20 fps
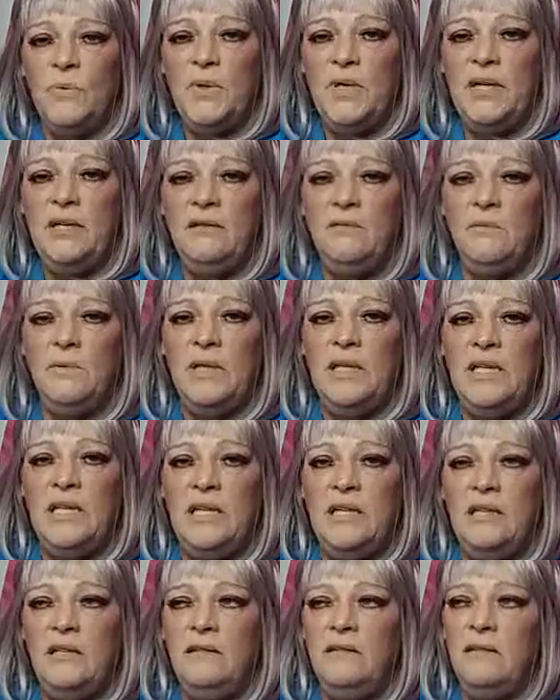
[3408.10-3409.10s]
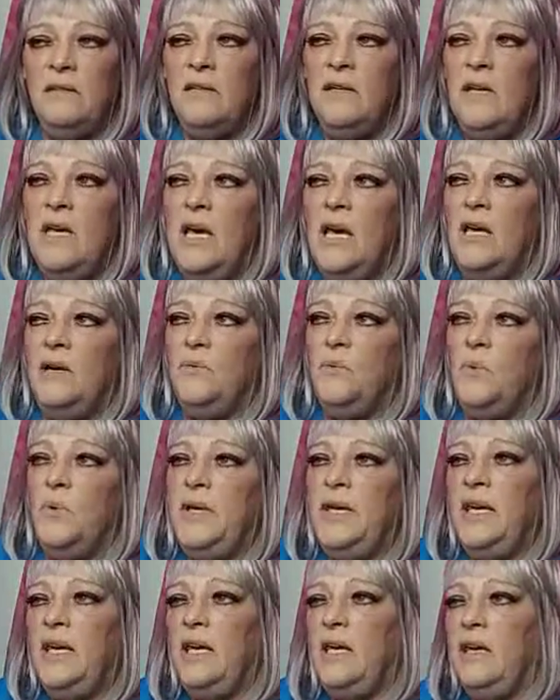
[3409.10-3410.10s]
We we did it, and
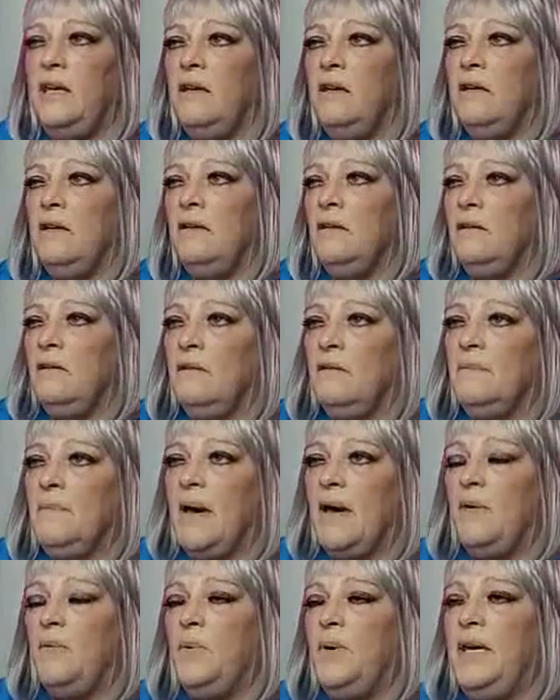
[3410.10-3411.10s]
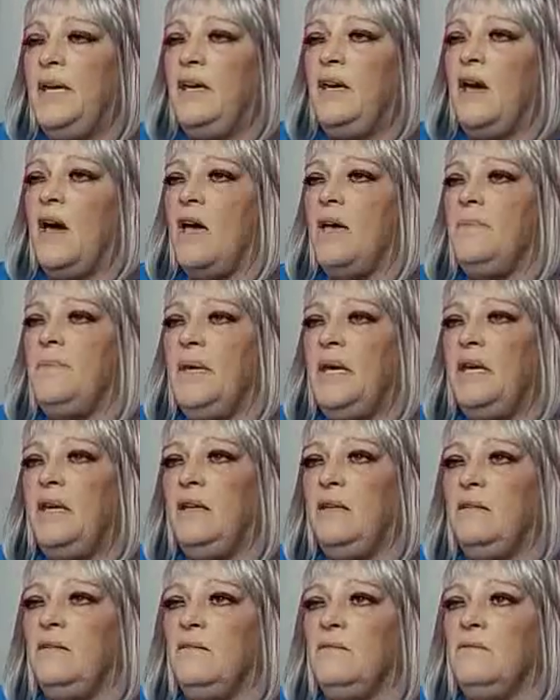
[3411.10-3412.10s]
we, by we I
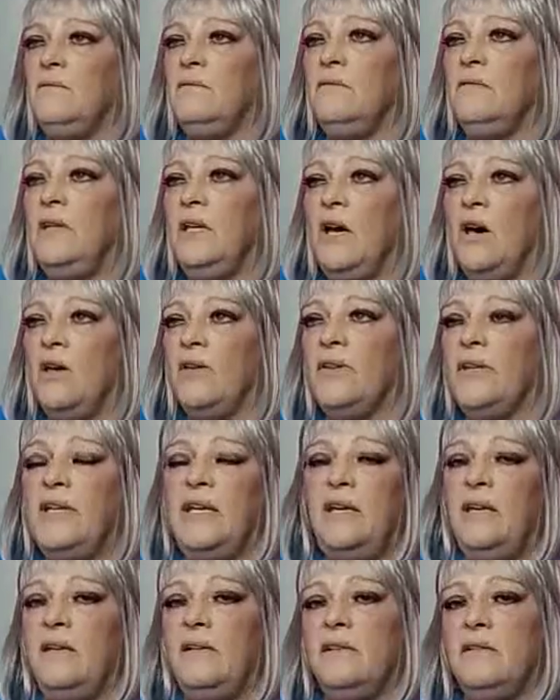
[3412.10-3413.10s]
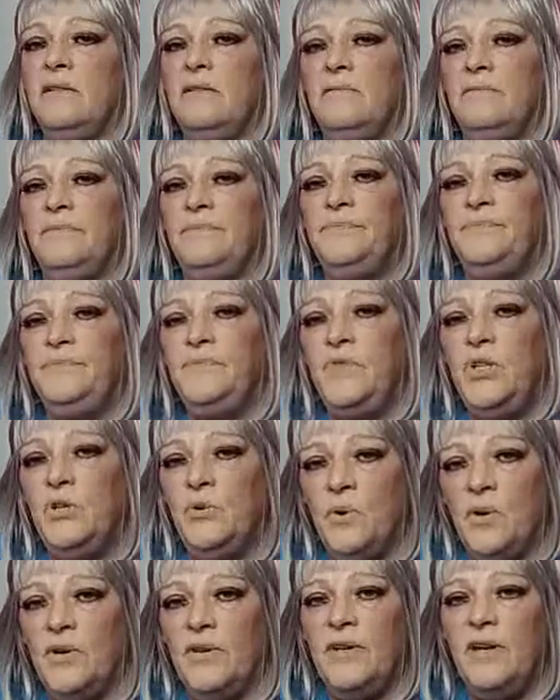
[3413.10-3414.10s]
mean the all it is.
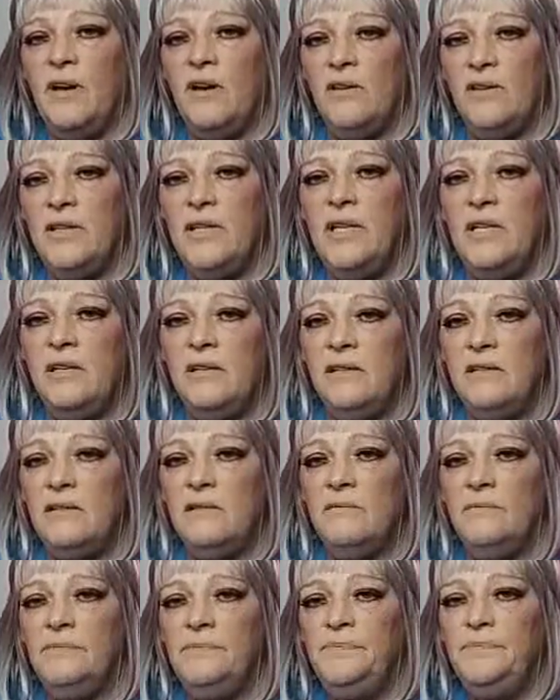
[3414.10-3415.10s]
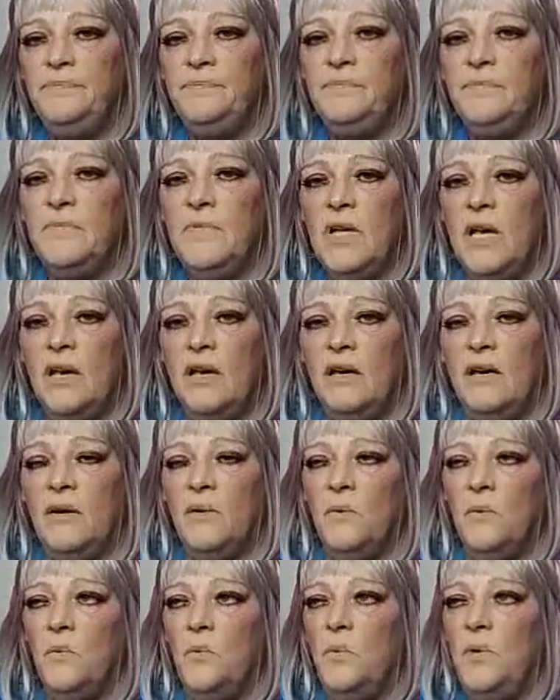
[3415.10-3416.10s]
You are the all it is.
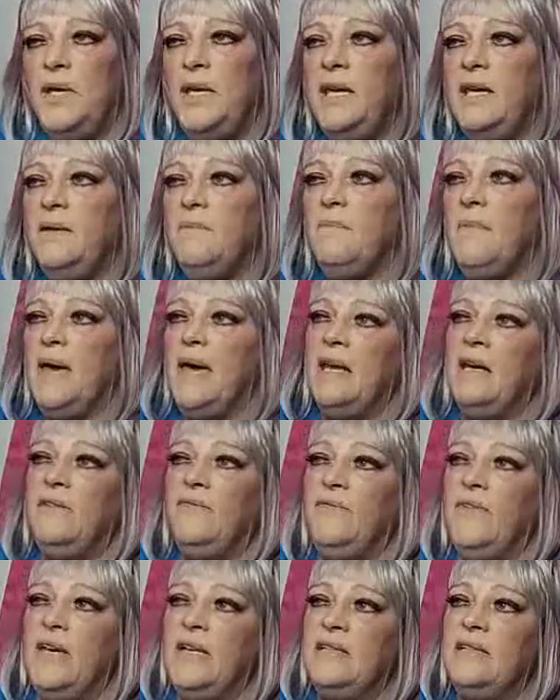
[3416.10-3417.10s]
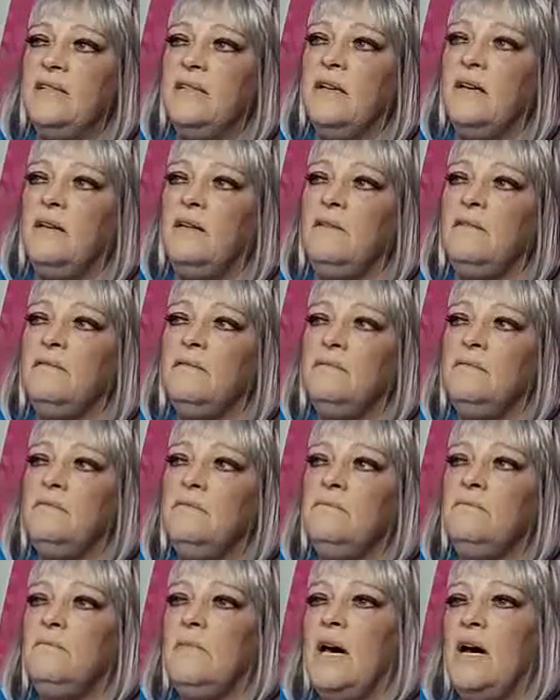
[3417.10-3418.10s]
Uh, we manifested
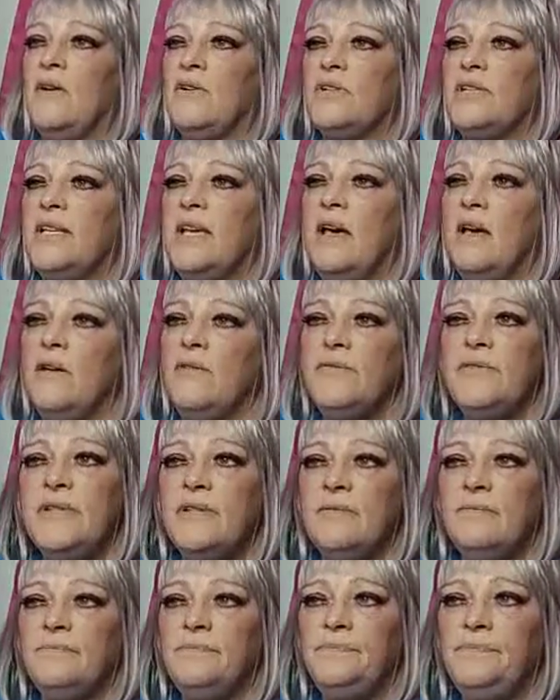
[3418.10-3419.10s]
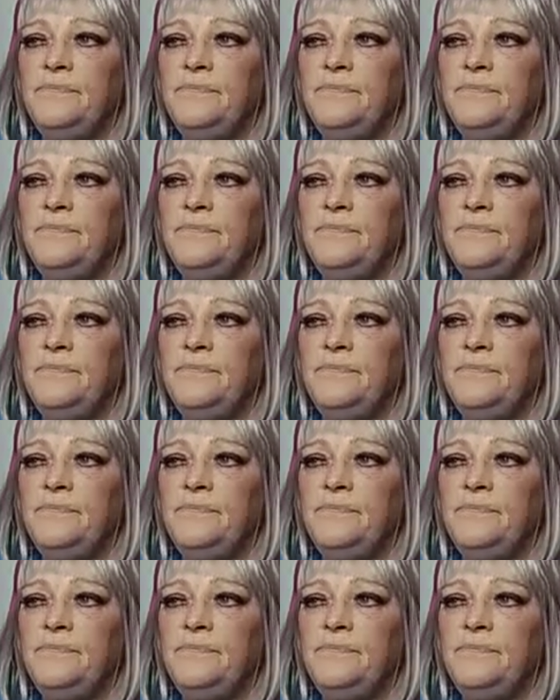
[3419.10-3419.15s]
ourselves.